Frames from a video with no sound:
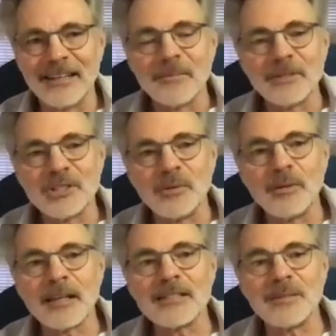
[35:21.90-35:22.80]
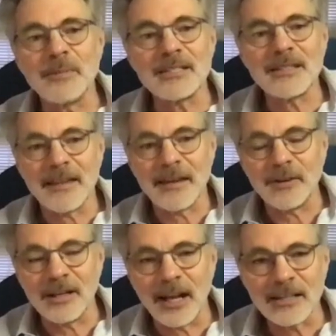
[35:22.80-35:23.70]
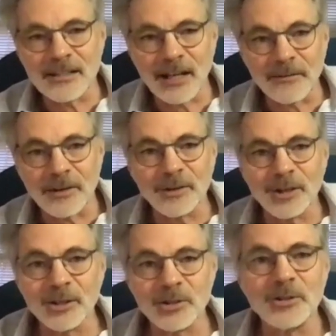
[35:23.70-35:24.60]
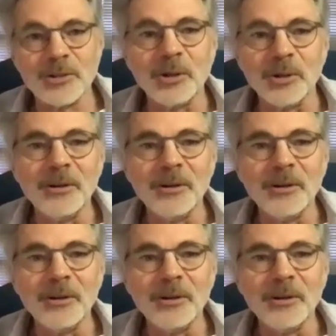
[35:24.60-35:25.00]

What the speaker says: But Jeremy, that's the best South African accent I've ever heard you do.